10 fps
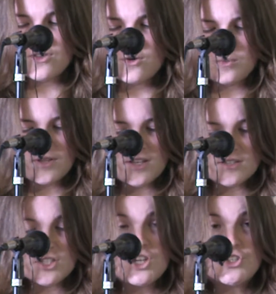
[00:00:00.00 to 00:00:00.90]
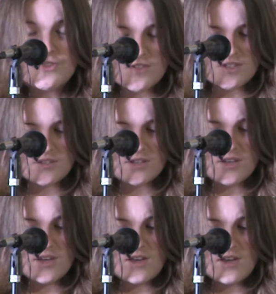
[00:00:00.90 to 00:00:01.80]
though a place changes
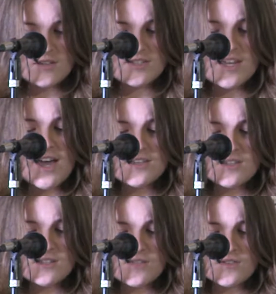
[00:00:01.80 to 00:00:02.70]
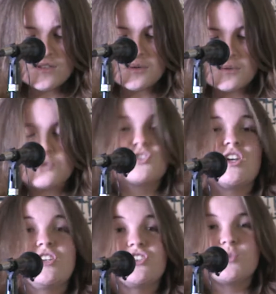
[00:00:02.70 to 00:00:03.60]
physically, does the essence of its locals
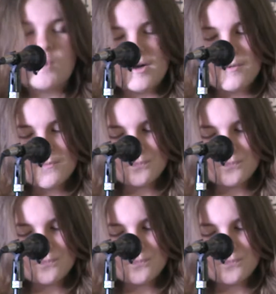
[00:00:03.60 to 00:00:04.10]
change as well?